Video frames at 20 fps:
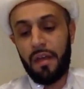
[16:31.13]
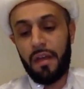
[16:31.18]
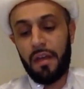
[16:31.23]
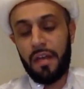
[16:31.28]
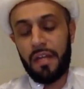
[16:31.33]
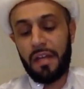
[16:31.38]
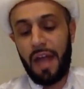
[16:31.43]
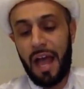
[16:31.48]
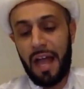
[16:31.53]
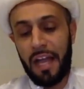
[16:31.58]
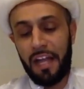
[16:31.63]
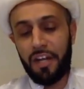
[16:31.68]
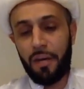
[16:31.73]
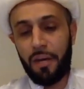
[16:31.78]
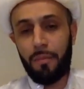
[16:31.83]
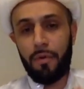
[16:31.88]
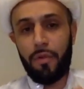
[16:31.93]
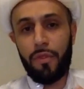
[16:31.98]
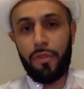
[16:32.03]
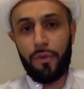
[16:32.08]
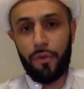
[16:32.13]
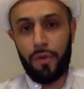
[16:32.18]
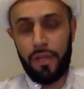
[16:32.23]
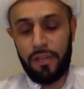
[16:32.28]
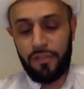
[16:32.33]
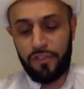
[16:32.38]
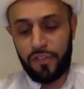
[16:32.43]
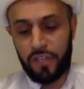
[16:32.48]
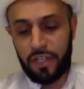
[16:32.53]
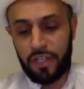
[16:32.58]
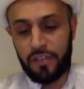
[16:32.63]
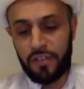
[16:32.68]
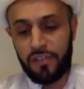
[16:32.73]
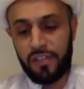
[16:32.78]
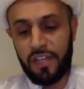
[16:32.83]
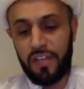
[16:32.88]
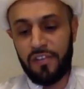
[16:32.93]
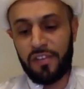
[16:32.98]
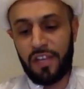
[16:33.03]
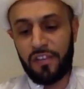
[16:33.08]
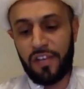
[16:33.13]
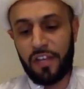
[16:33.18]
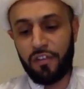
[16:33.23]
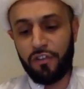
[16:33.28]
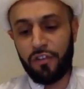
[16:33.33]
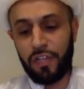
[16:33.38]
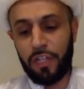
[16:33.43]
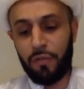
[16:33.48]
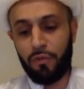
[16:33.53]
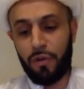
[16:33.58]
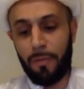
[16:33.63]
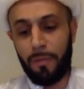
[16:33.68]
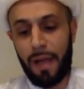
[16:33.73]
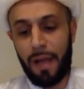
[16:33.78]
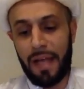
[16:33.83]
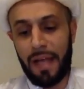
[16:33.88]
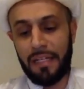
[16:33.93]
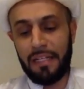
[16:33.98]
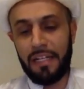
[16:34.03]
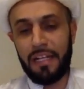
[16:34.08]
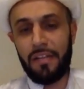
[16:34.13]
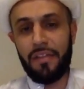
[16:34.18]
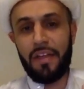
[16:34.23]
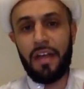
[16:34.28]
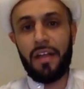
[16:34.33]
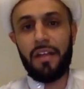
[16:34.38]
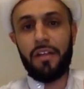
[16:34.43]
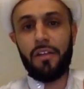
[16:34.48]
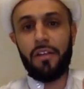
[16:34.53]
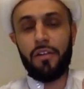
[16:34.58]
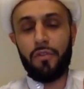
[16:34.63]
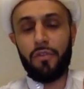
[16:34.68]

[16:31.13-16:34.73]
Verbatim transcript: in ayah number 36, He's essentially reminding that